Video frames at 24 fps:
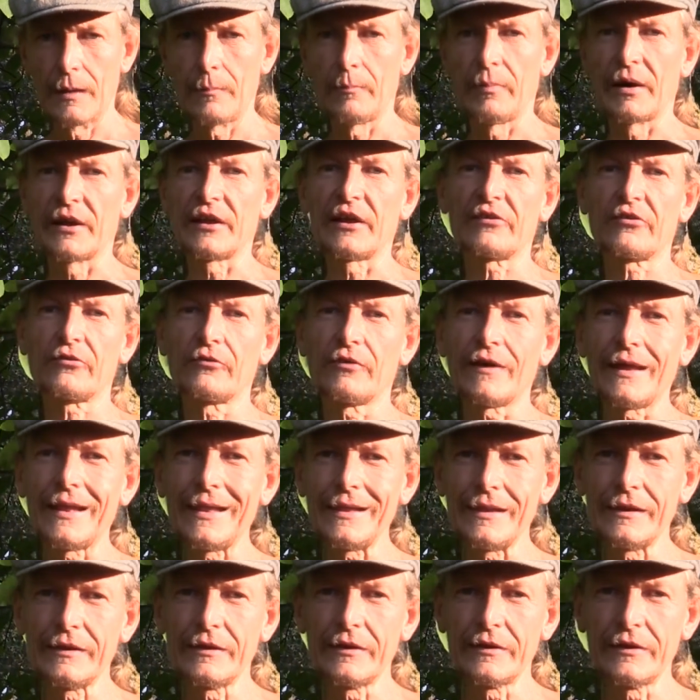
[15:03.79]
But as
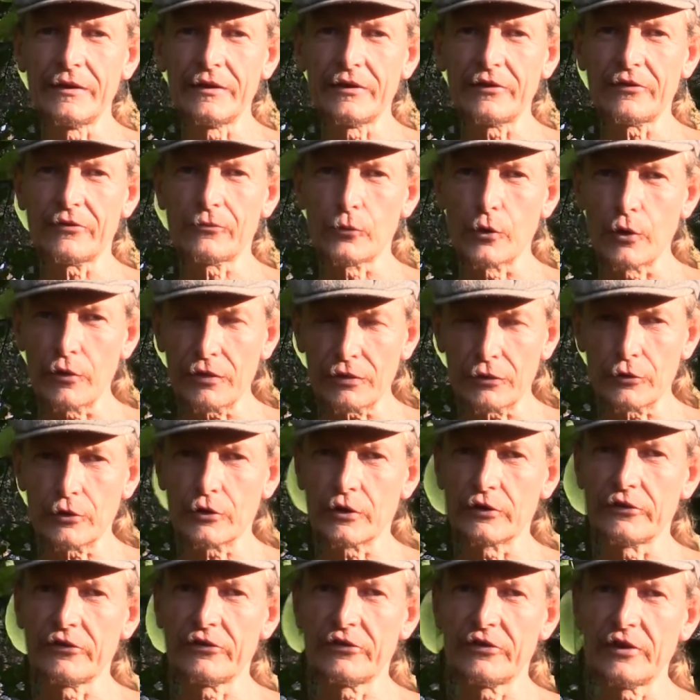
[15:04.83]
well, it is worth to
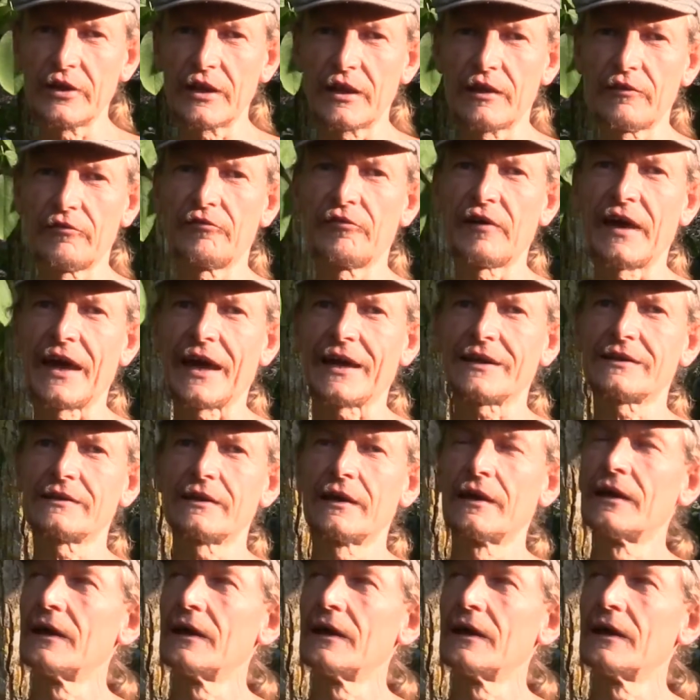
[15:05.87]
consider the fact